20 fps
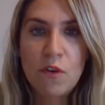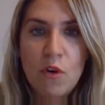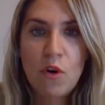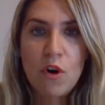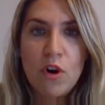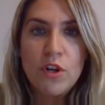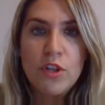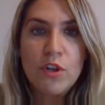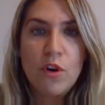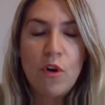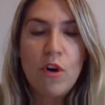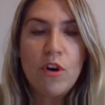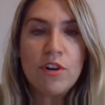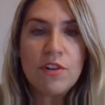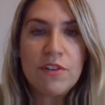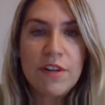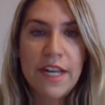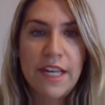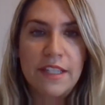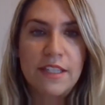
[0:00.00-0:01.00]
for
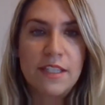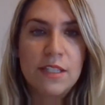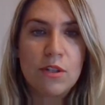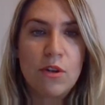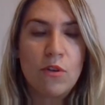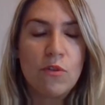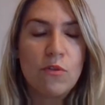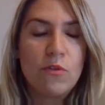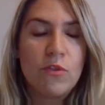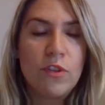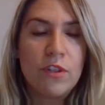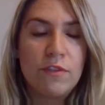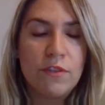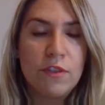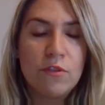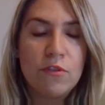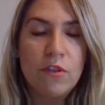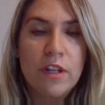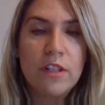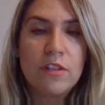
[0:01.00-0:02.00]
your grades. So
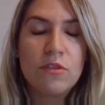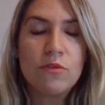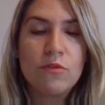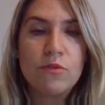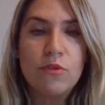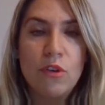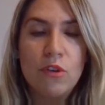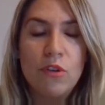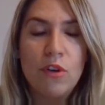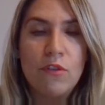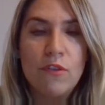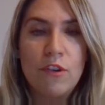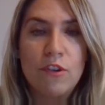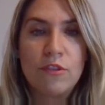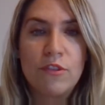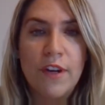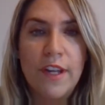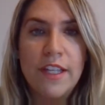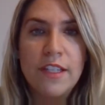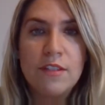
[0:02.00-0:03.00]
if you want to follow
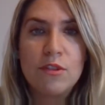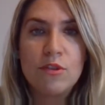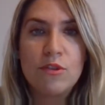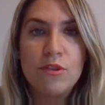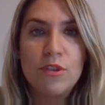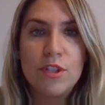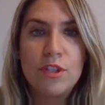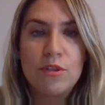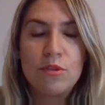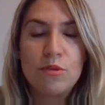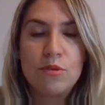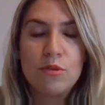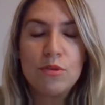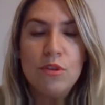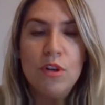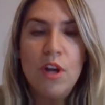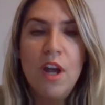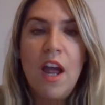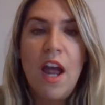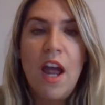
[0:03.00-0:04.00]
your grades, you need
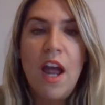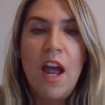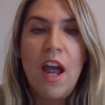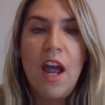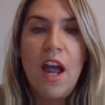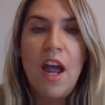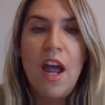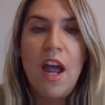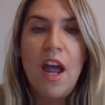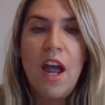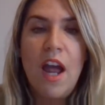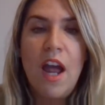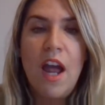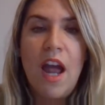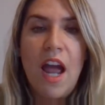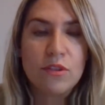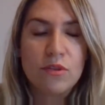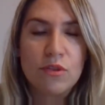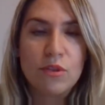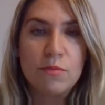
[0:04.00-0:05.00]
to access to
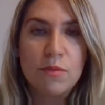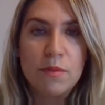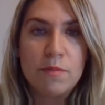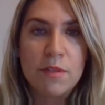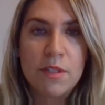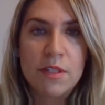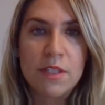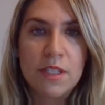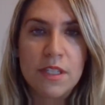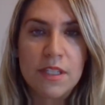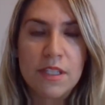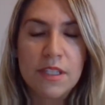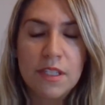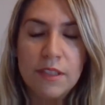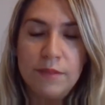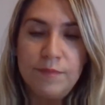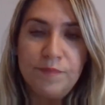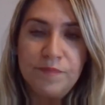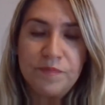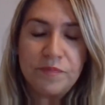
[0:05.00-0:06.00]
the MUBIS
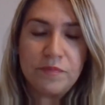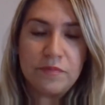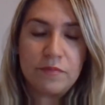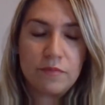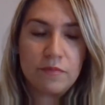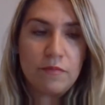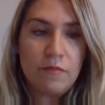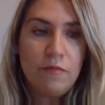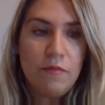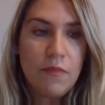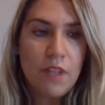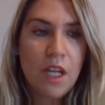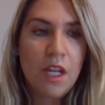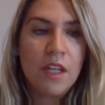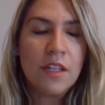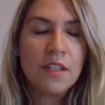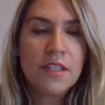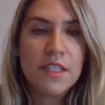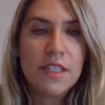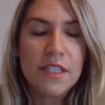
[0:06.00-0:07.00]
system and
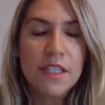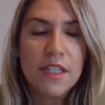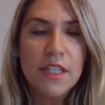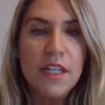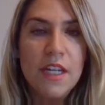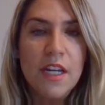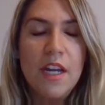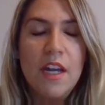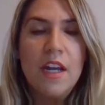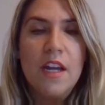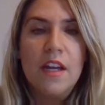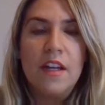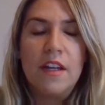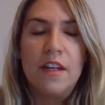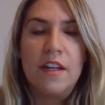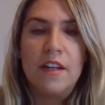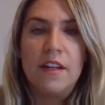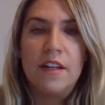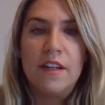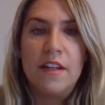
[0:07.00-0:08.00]
see
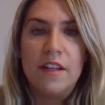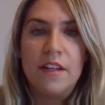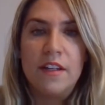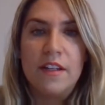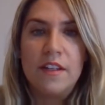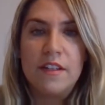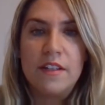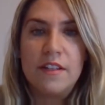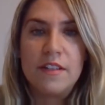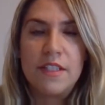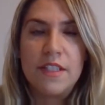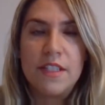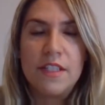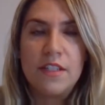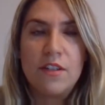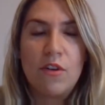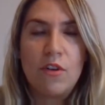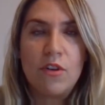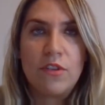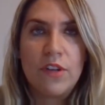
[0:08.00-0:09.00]
your
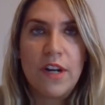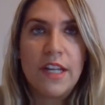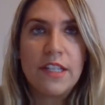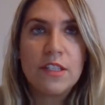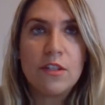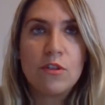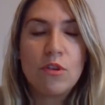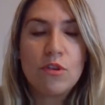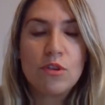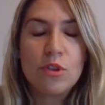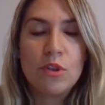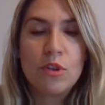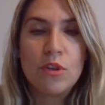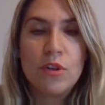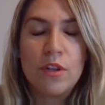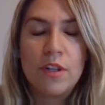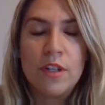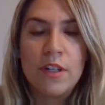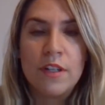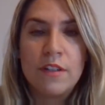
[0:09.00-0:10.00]
grades. Also,
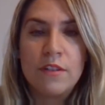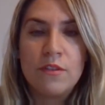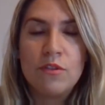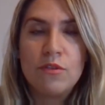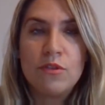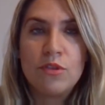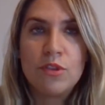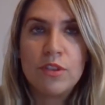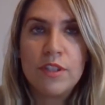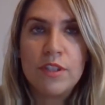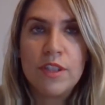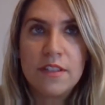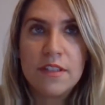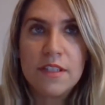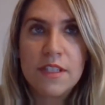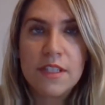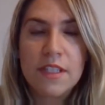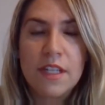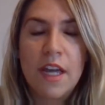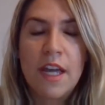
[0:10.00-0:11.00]
usually
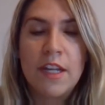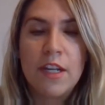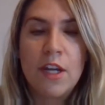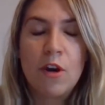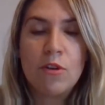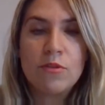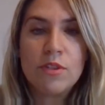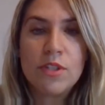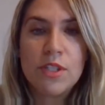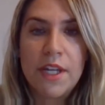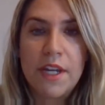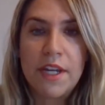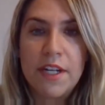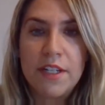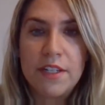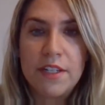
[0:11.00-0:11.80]
instructors announce